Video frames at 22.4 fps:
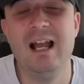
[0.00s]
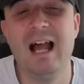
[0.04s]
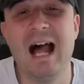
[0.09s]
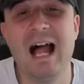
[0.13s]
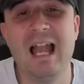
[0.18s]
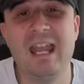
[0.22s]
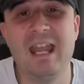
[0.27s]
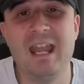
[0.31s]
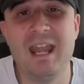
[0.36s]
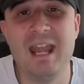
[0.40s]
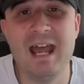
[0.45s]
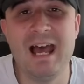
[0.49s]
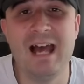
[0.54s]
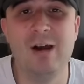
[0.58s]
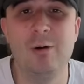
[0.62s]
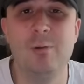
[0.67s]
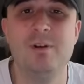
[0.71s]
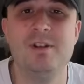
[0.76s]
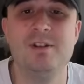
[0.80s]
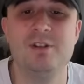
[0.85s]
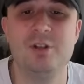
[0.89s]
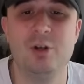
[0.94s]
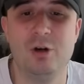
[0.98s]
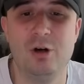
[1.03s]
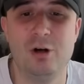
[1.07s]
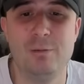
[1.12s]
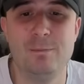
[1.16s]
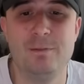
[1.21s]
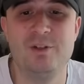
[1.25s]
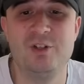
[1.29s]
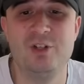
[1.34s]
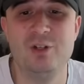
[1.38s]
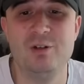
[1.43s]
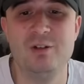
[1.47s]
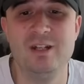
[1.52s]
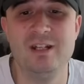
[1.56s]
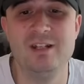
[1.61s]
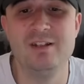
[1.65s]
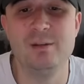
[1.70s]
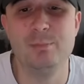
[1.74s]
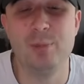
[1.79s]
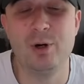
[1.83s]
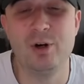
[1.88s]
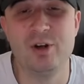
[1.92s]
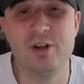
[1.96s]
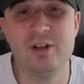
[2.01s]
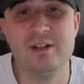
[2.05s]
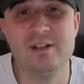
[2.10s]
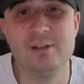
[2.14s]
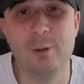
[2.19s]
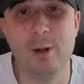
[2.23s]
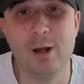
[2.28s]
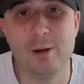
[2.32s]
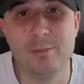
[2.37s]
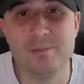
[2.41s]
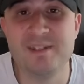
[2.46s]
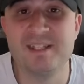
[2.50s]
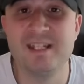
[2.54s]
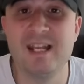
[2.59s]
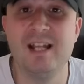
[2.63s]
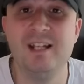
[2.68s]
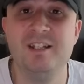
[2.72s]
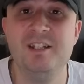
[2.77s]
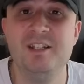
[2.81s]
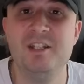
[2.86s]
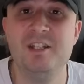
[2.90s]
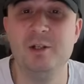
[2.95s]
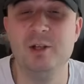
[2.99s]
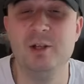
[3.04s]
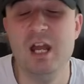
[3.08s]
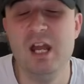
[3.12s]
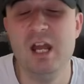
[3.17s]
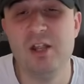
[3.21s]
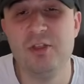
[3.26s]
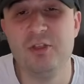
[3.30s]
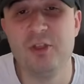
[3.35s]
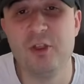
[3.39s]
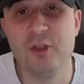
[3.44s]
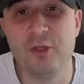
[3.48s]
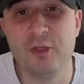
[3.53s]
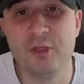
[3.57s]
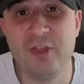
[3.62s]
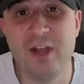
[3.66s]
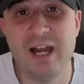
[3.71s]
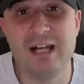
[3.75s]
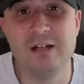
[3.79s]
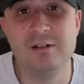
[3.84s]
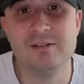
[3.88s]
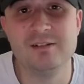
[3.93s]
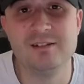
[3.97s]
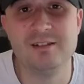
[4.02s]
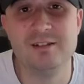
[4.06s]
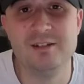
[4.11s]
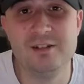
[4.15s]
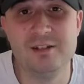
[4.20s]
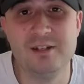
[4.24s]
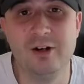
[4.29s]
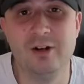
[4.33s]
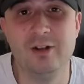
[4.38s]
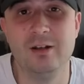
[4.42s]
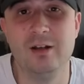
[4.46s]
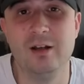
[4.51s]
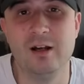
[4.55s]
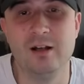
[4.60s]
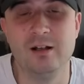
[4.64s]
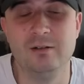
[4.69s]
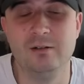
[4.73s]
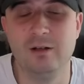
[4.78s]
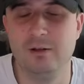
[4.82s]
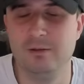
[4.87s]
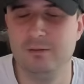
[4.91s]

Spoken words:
And now is your opportunity to buy into it. I'm telling you, the $1,000?